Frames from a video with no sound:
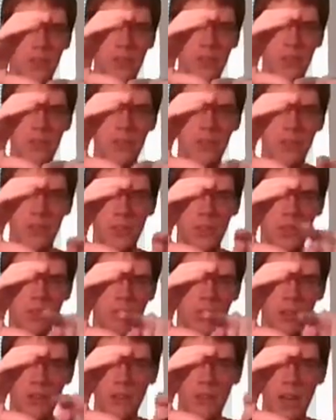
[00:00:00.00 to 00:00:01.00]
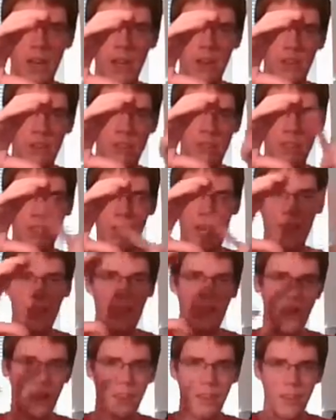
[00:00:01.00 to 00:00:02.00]
can just, run around inside
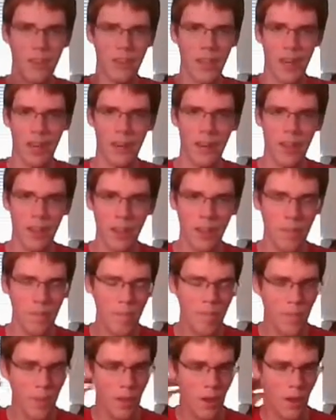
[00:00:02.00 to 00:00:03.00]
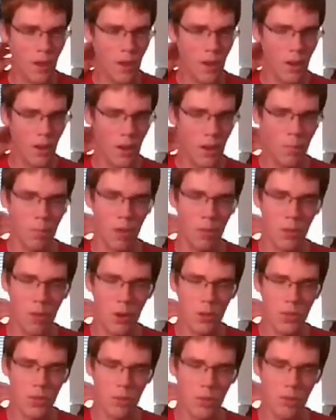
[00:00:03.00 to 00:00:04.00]
the area. But
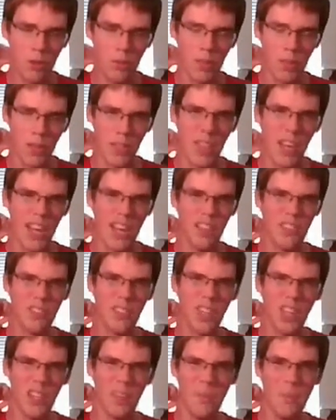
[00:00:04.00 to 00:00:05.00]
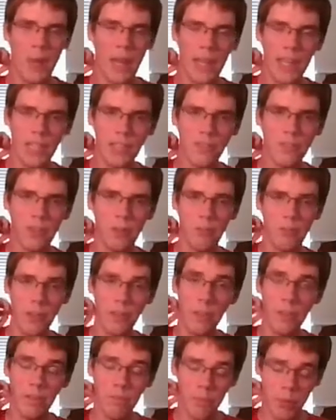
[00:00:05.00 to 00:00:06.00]
most of them are kind of cut and paste from
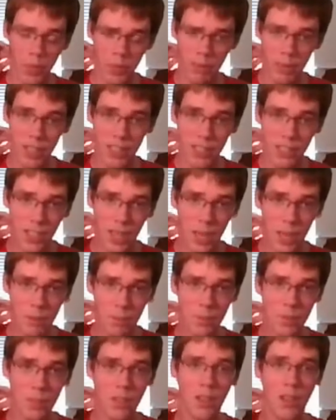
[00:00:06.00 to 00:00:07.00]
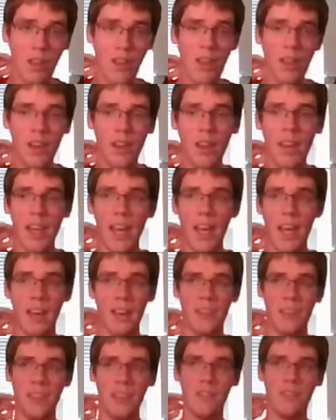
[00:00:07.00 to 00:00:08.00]
previous games
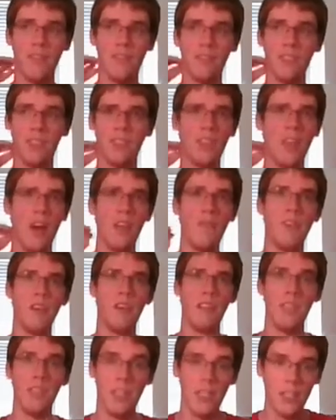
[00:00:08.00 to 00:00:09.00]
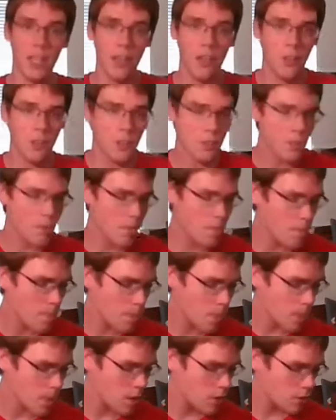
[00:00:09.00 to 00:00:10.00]
and just not very detailed.
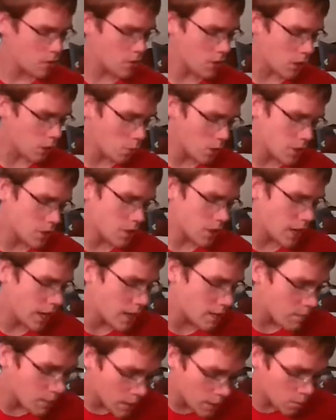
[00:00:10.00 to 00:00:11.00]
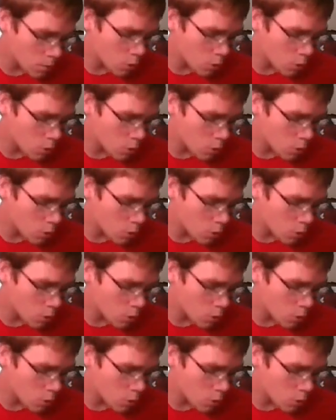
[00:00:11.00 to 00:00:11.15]
So I wish they had been